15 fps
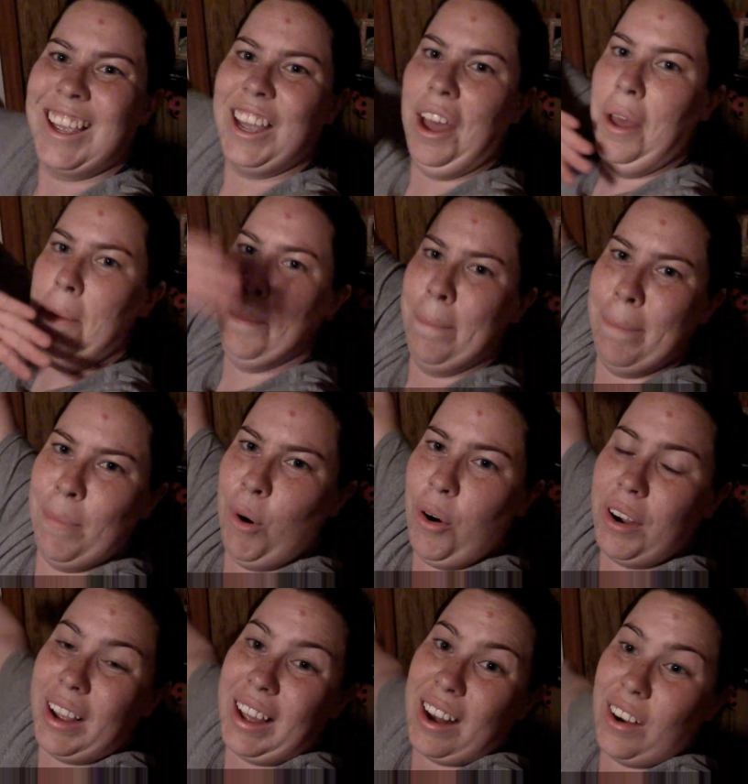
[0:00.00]
Good
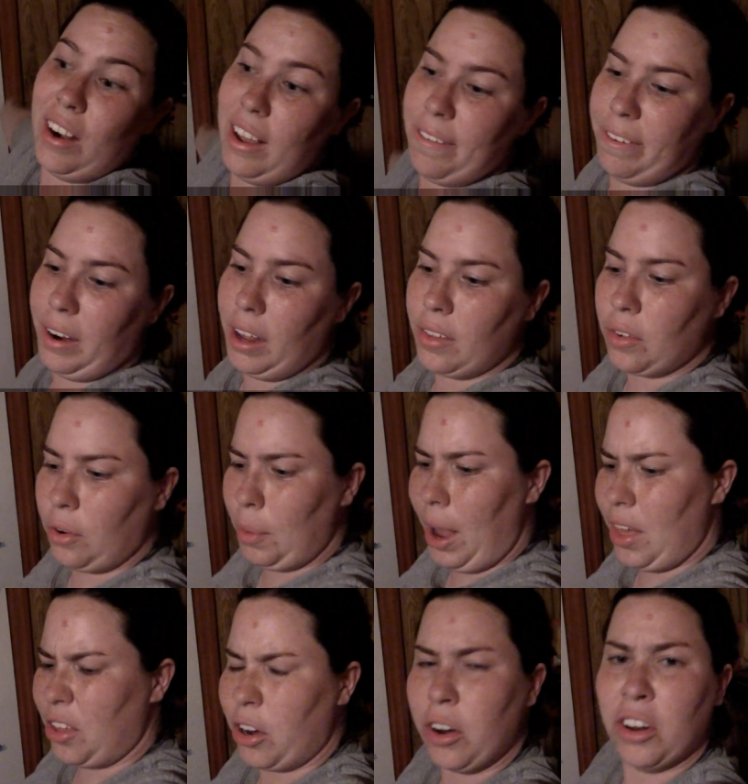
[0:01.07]
morning, Internet friends, or
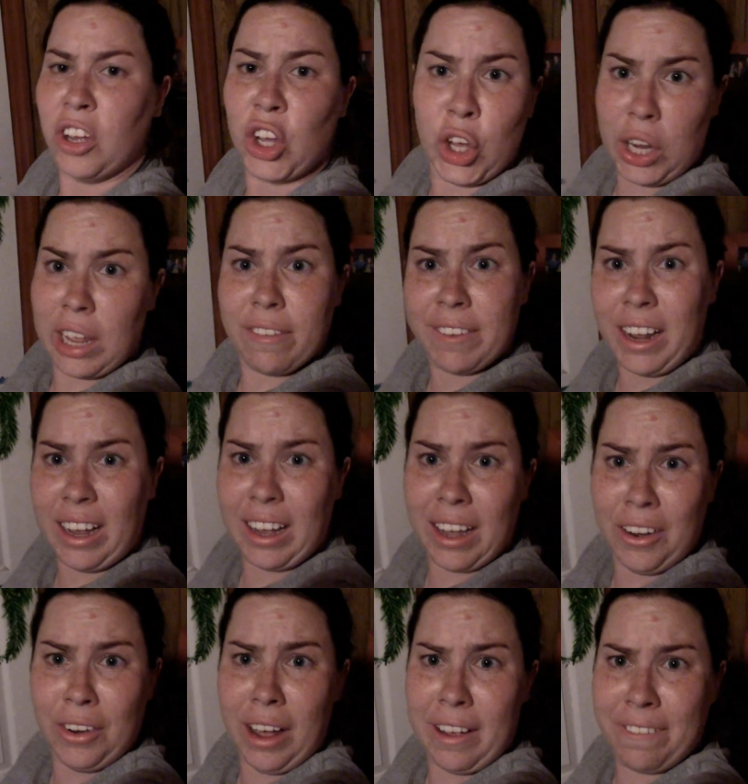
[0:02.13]
rather, good evening,
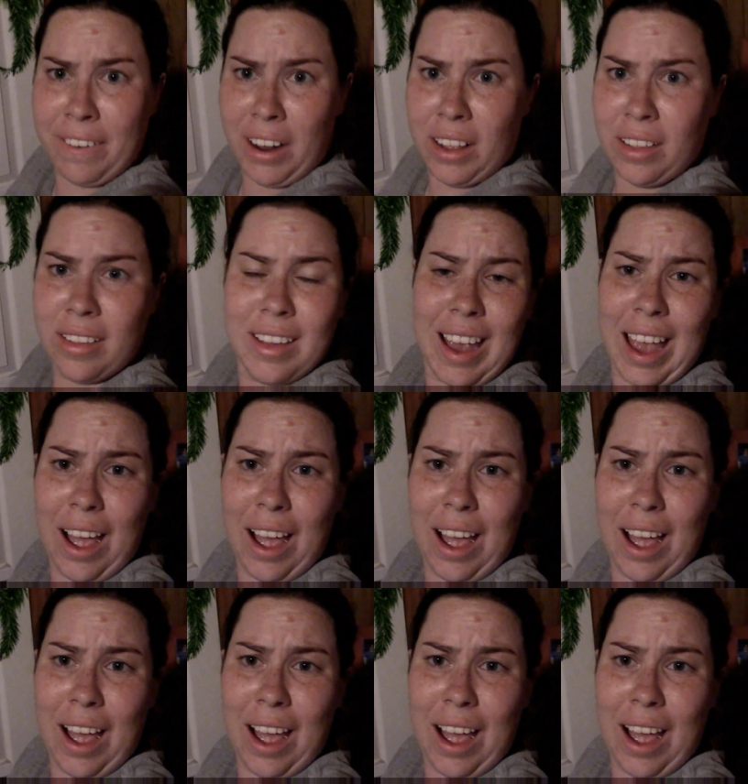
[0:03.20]
Internet friends.